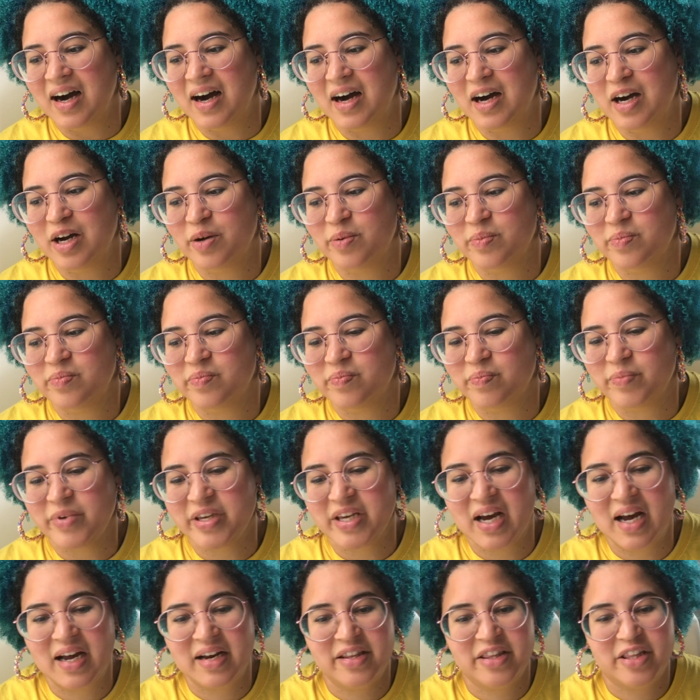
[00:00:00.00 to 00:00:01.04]
um,
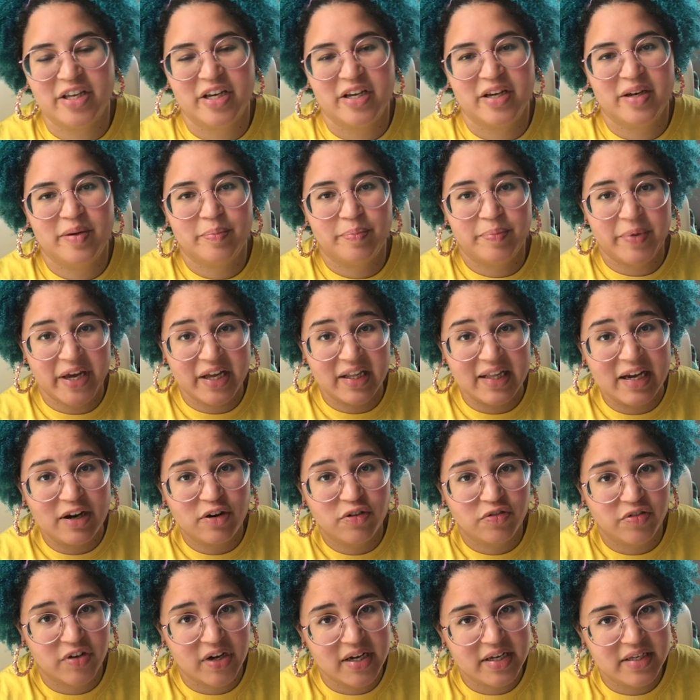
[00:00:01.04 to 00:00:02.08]
beyond the bailout
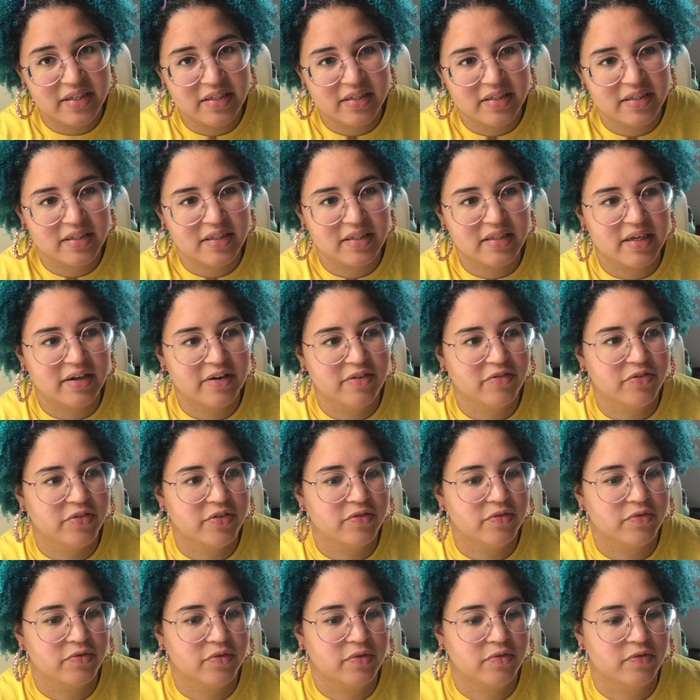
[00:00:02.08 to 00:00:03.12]
funds of
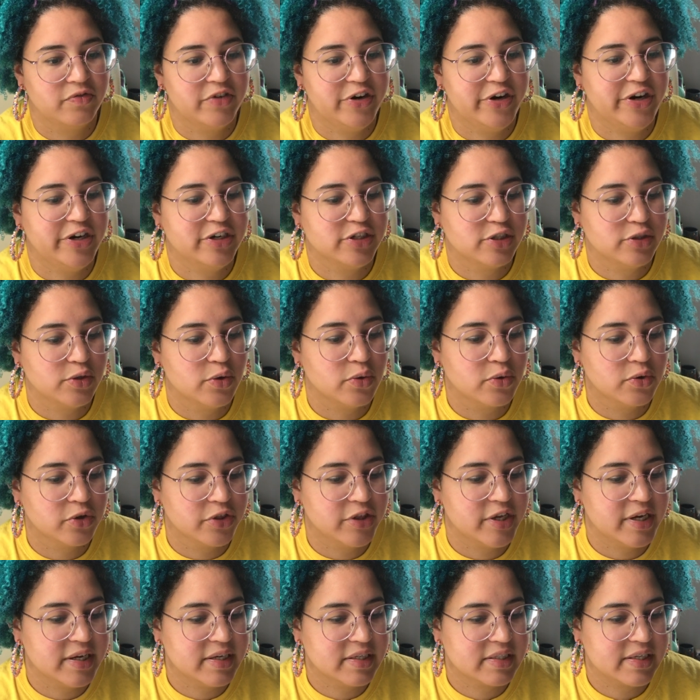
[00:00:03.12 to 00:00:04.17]
various local
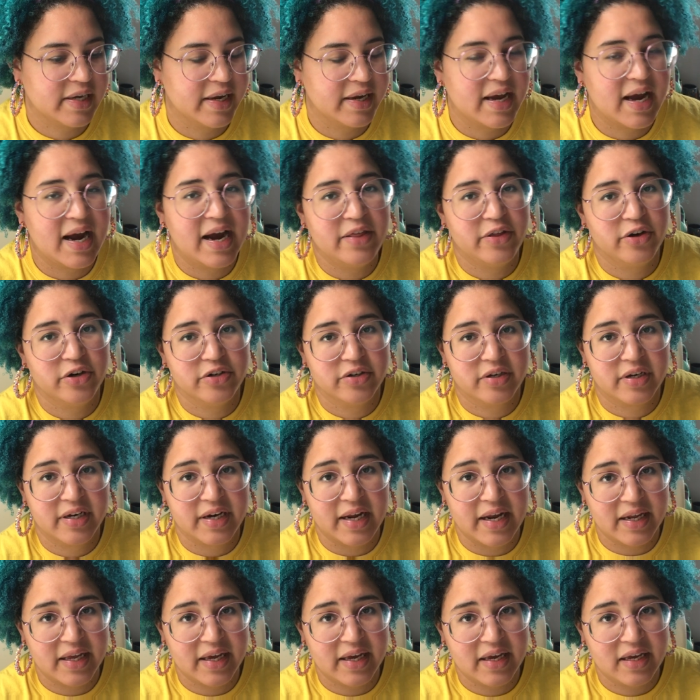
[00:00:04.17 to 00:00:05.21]
things like either
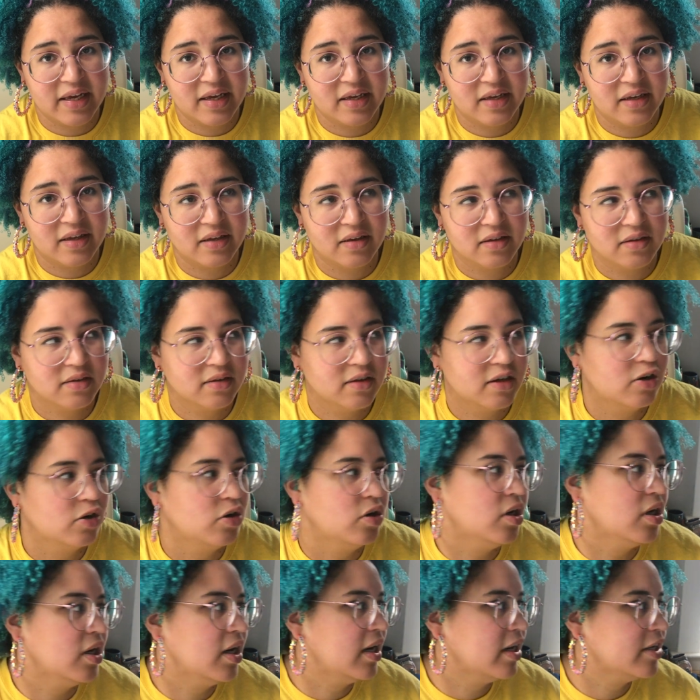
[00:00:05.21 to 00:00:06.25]
Connecticut oh
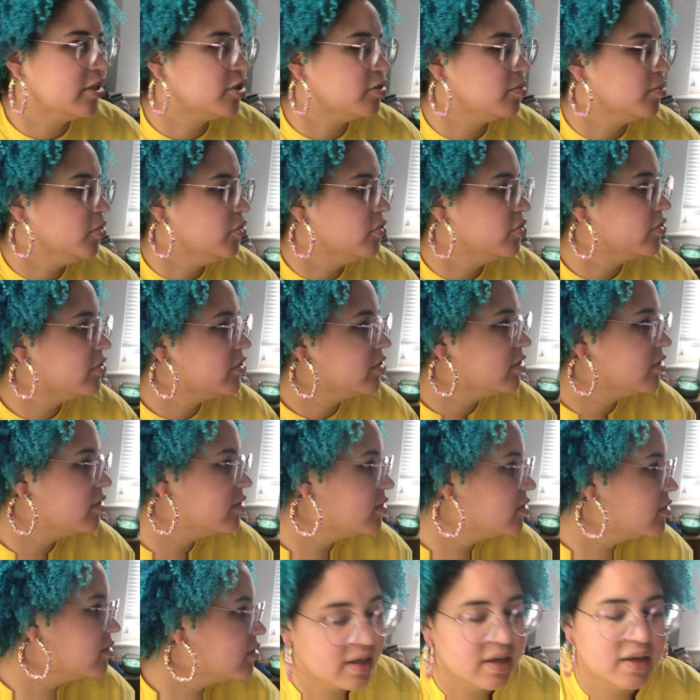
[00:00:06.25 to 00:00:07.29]
gosh moose
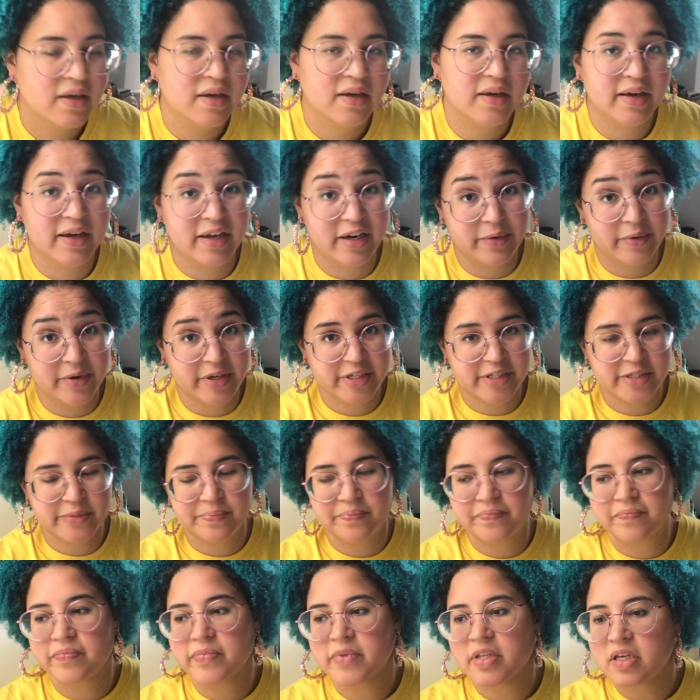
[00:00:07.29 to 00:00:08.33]
anyways
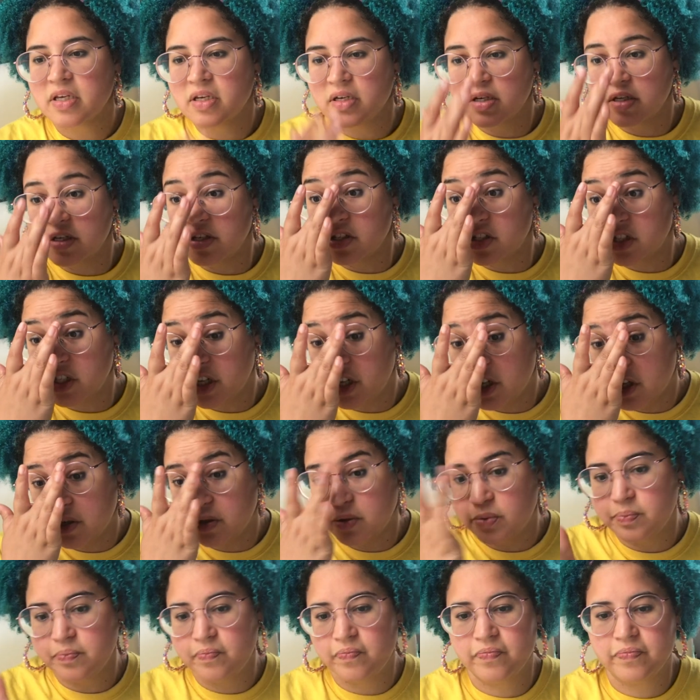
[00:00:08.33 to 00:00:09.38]

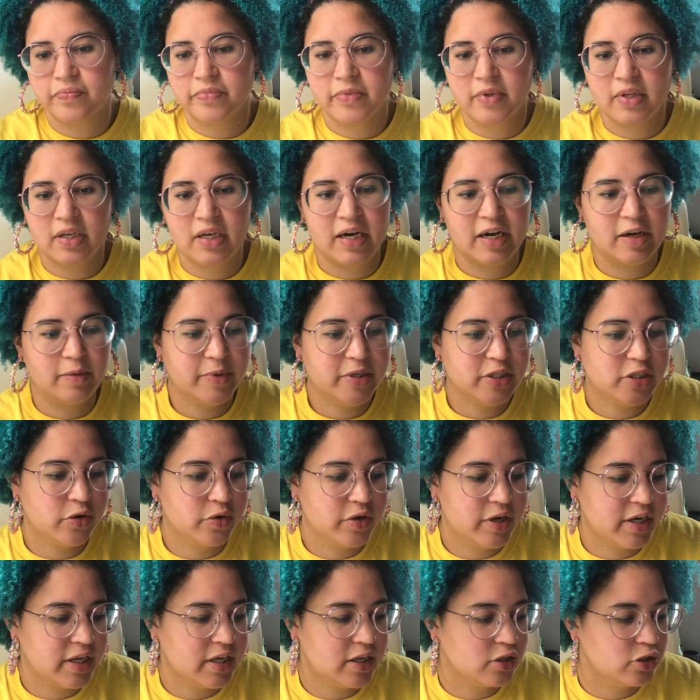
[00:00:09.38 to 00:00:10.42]
so I'll be
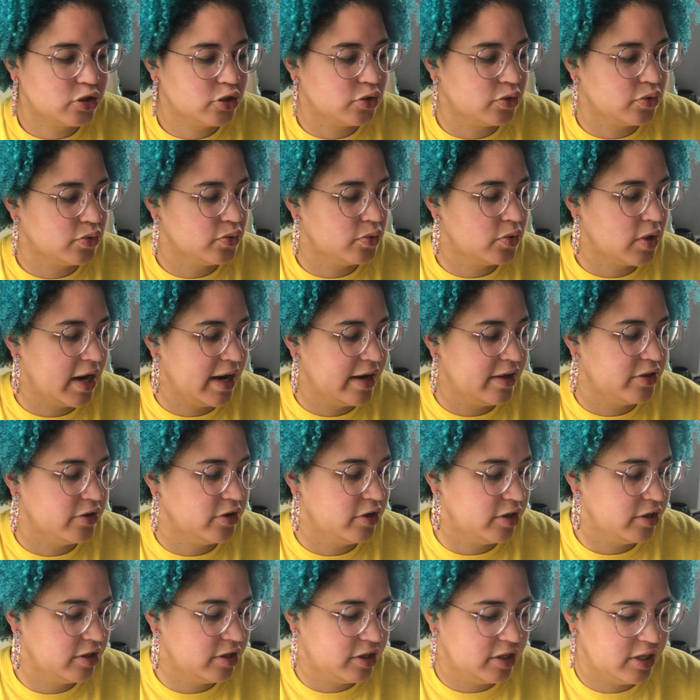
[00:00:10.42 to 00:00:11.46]
donating to
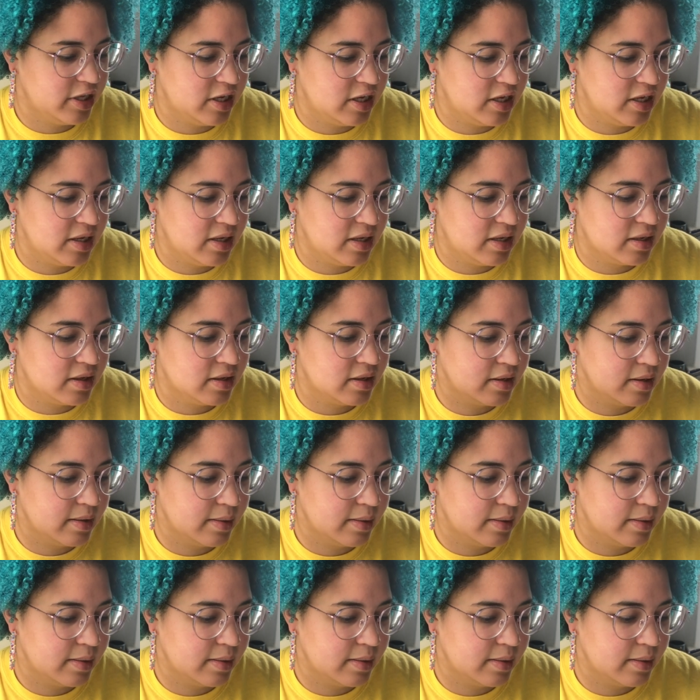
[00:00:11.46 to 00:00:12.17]
either the